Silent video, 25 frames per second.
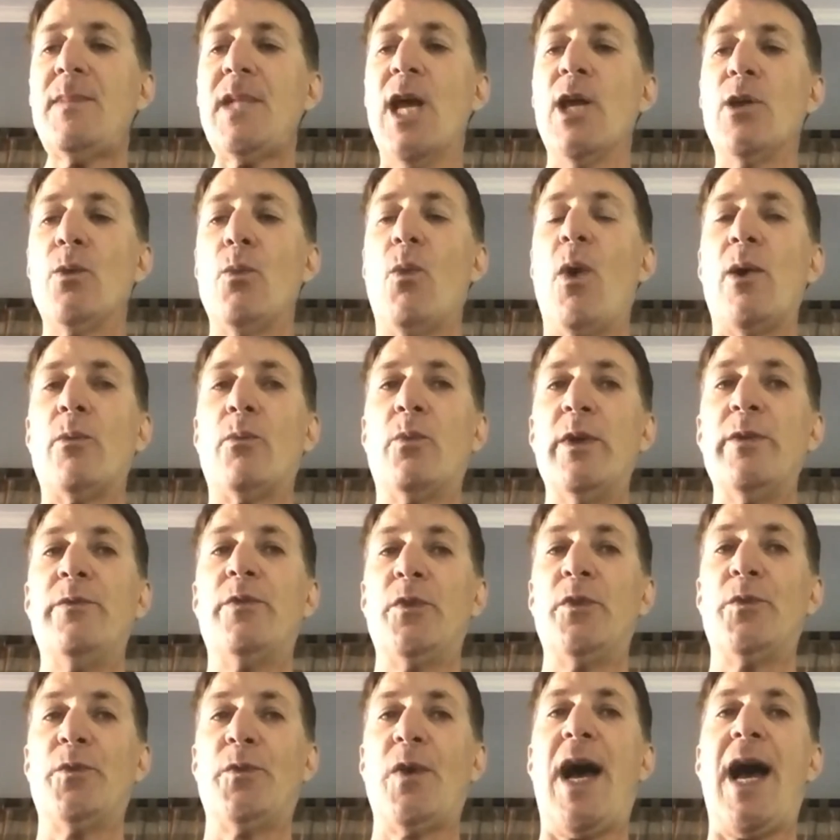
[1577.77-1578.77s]
And what we've
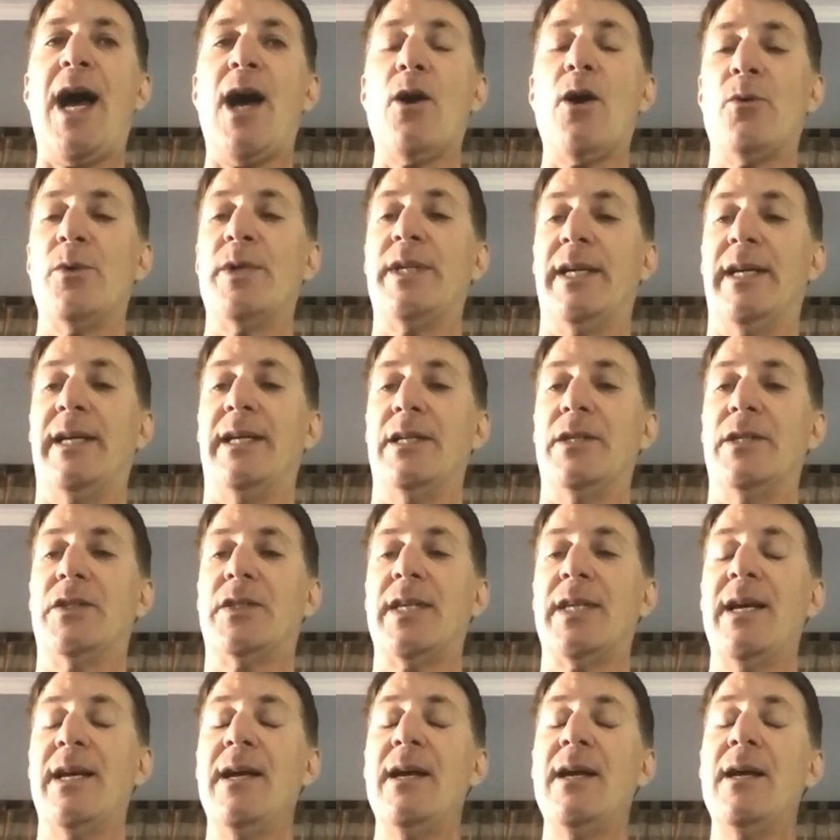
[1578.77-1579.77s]
found is